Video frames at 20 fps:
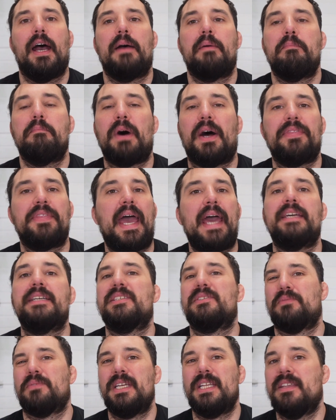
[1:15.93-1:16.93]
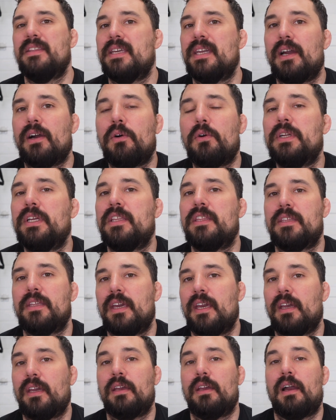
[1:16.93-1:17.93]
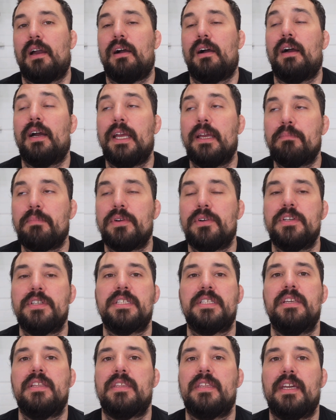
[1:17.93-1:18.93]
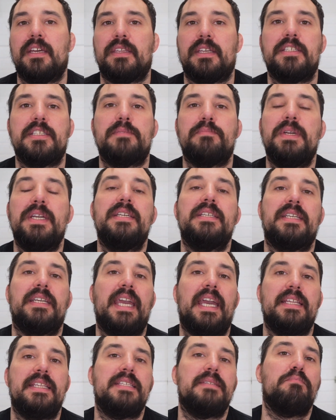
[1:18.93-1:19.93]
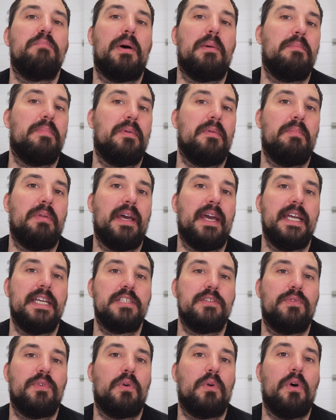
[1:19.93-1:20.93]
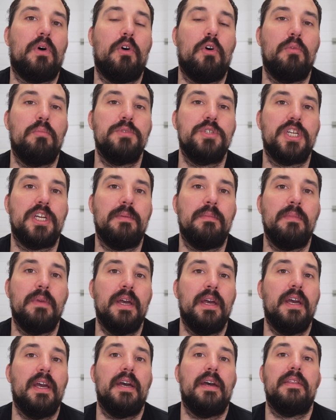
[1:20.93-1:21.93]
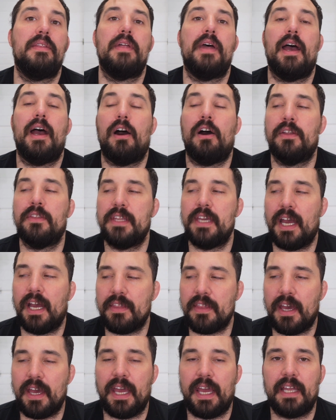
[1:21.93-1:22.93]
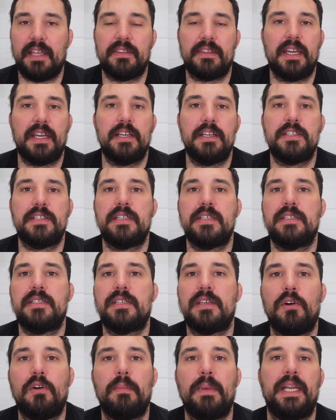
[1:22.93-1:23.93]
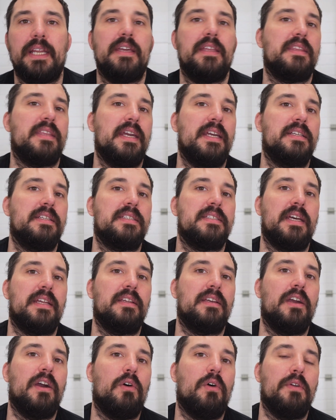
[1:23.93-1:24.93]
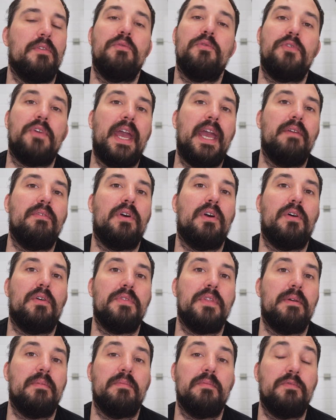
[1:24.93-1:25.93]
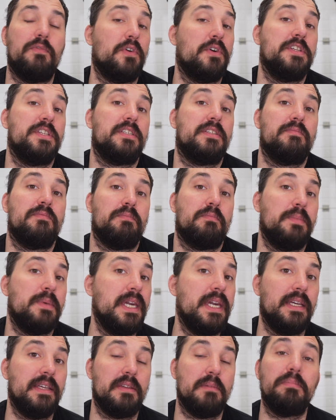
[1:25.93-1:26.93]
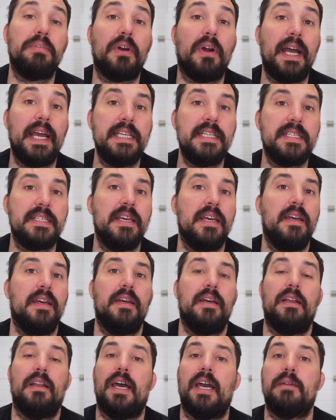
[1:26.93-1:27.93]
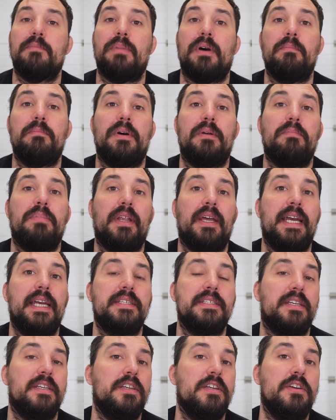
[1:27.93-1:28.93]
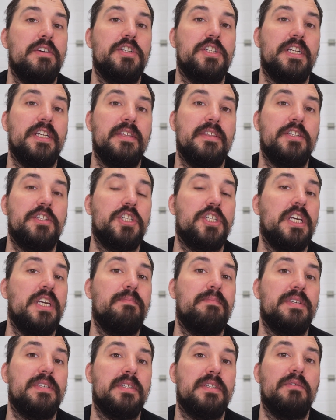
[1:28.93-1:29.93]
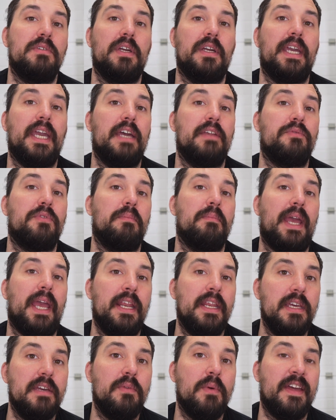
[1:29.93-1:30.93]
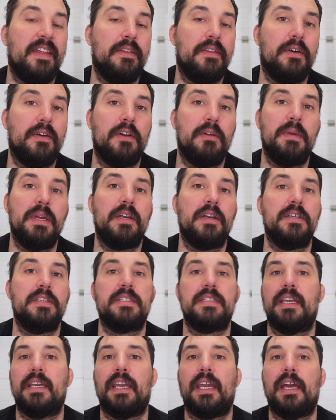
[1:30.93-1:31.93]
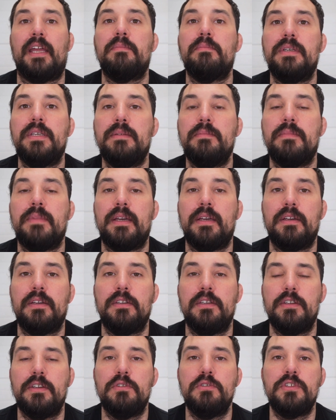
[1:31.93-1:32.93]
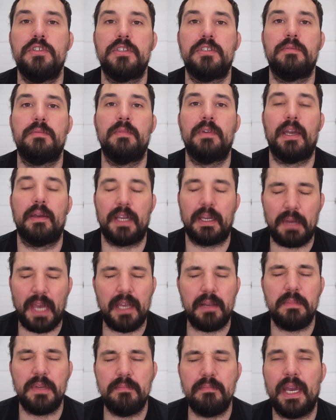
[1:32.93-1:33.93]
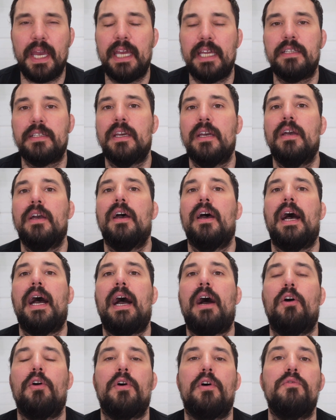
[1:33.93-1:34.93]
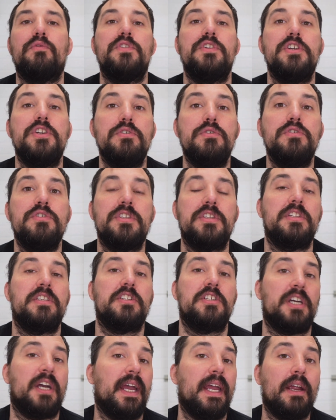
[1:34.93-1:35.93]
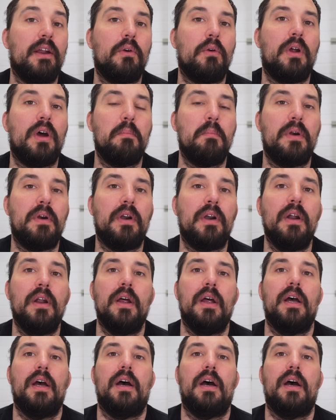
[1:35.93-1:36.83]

But that is really the only thing I personally think that speaks against bumper plates for a home gym. On the other hand, there's so many things that go in favor of them. First being the price. Like, bumper plates are usually the cheapest you can get from any vendor, because they can be made out of used tire rubber.